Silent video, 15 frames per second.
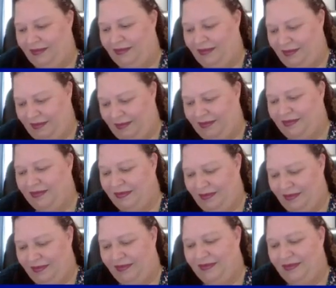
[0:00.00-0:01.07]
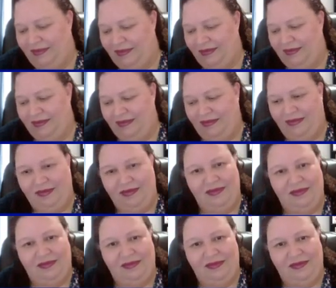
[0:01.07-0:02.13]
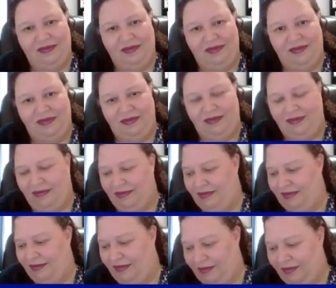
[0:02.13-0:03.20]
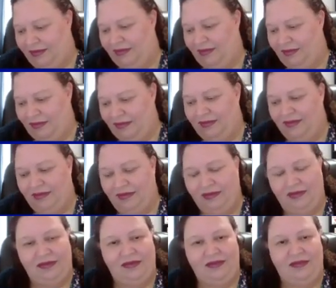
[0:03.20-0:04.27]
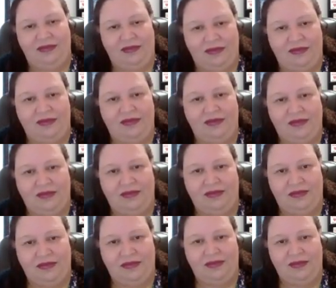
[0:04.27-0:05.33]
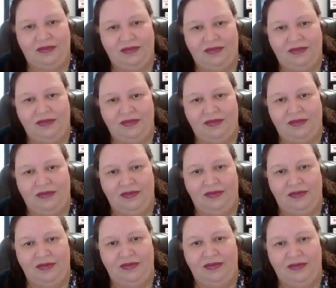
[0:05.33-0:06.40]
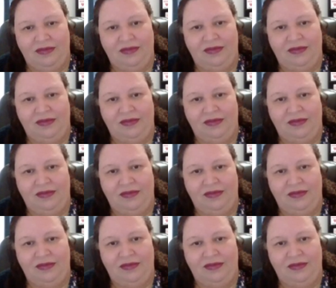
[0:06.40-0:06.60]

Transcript: (not speaking)